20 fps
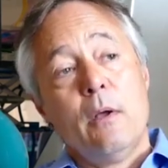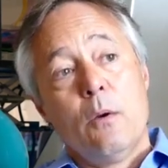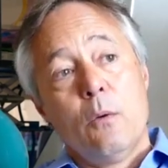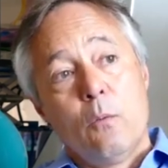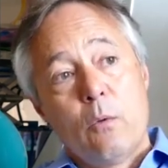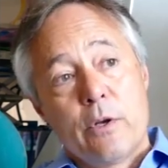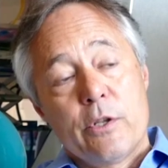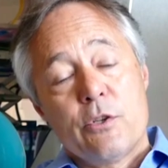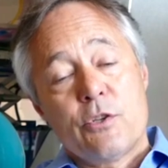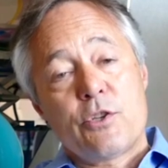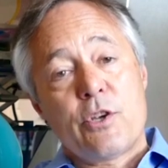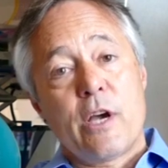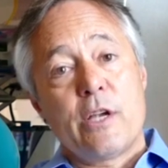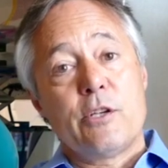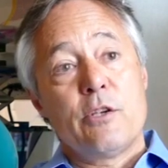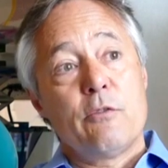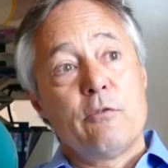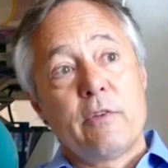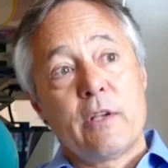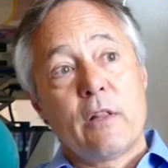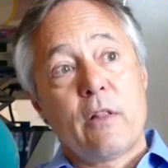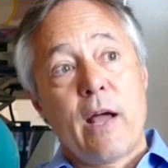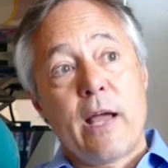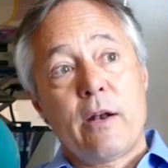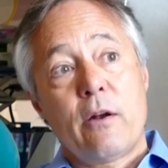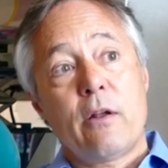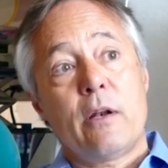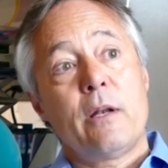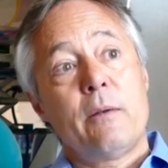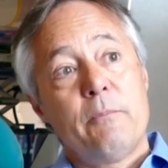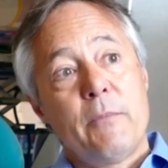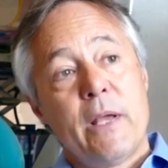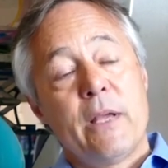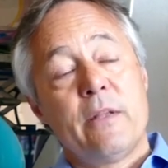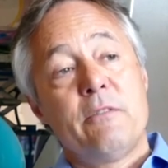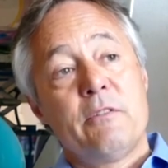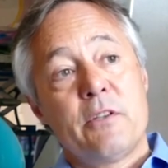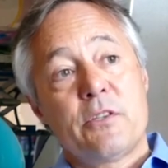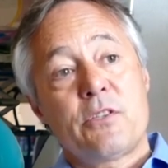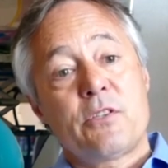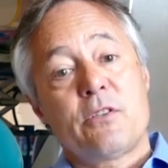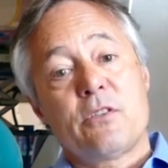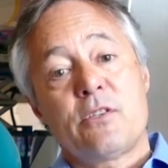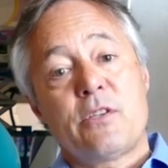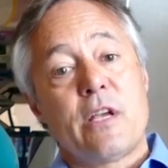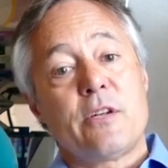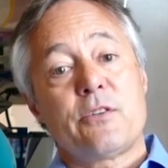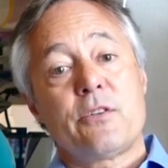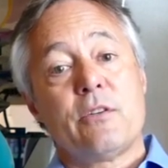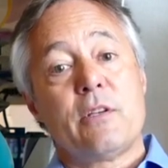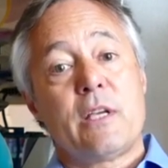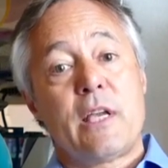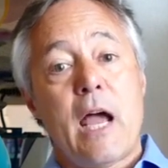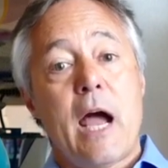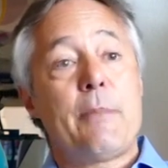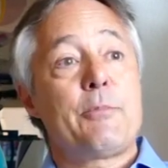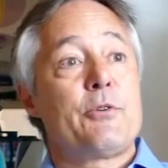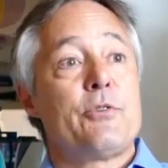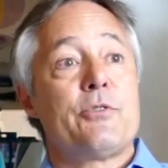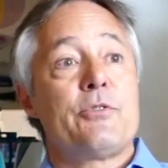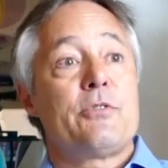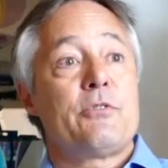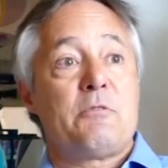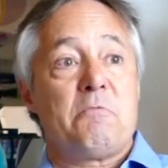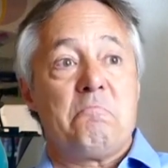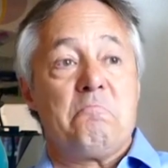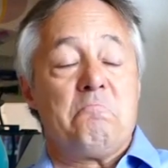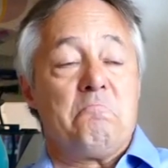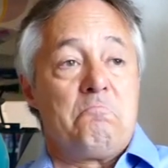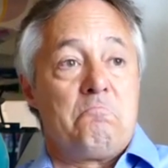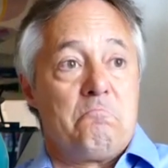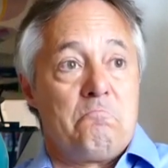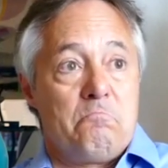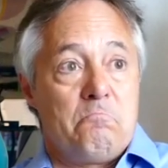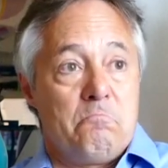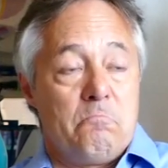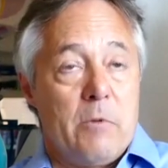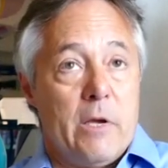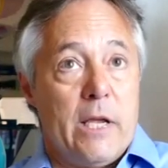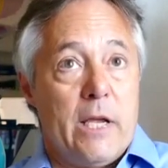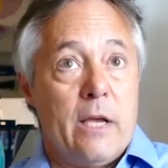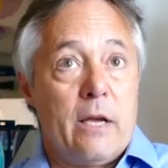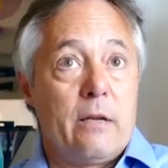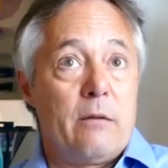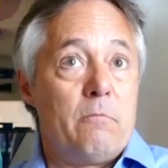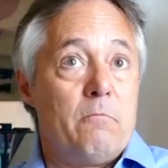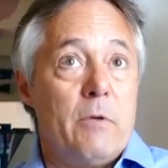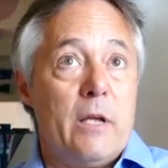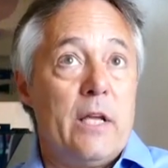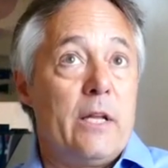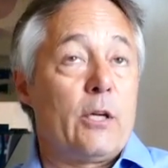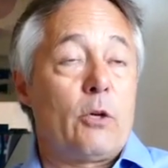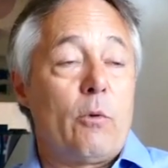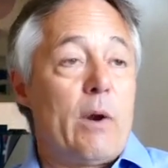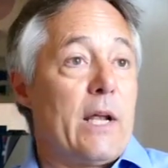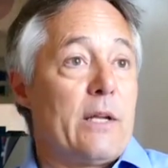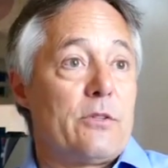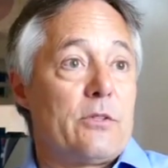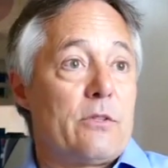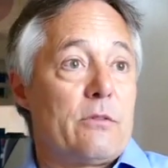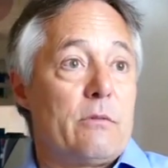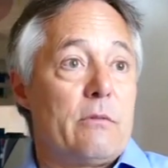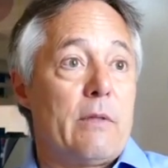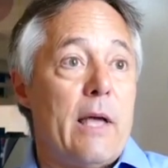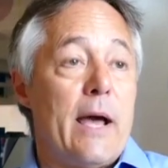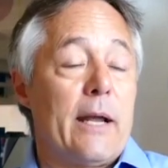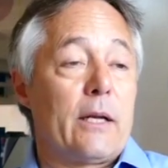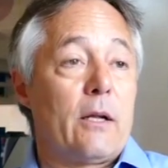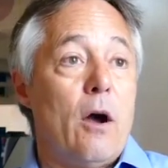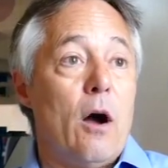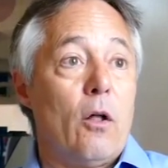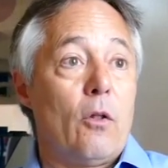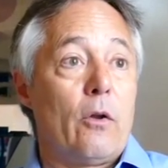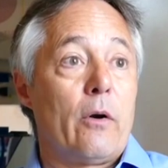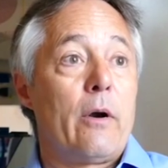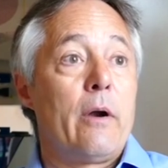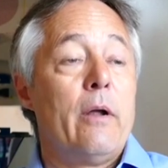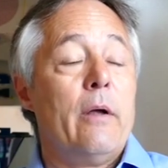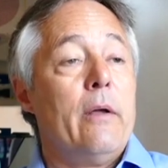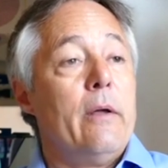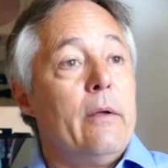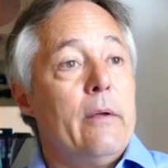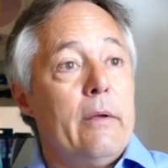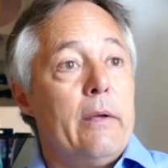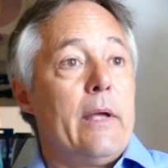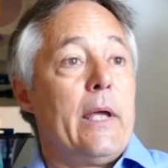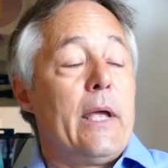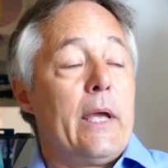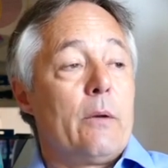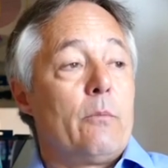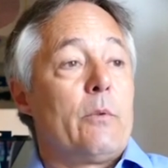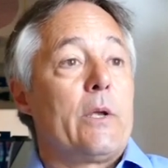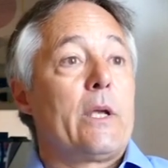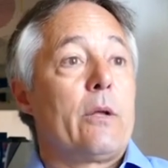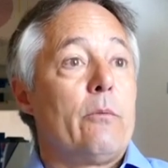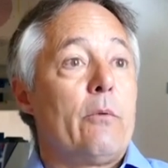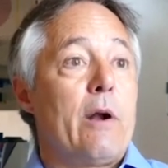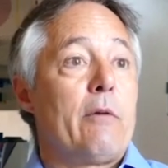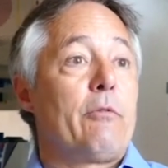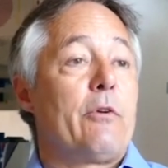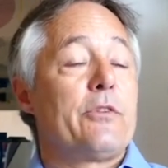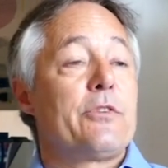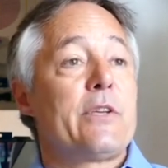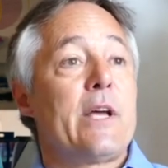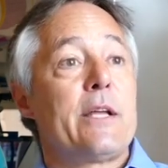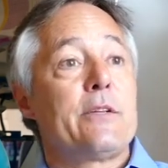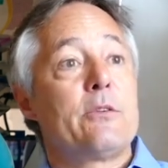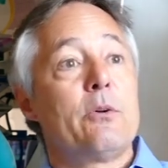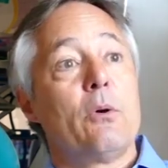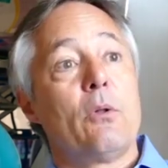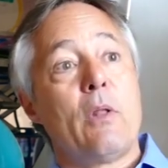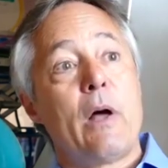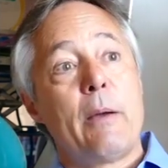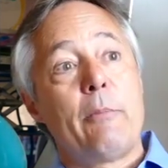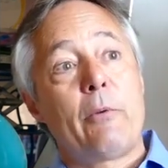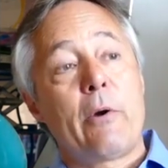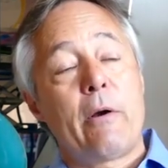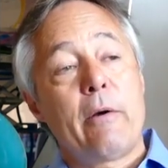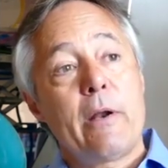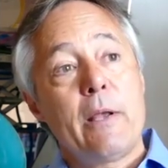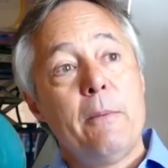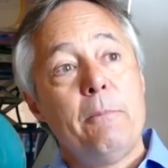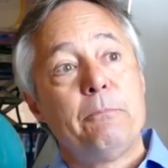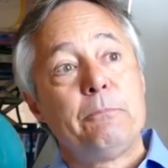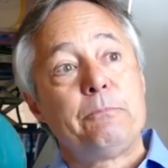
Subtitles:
when you shine UV light on it. And this essentially captures and integrates that color, and we can reference that to a library.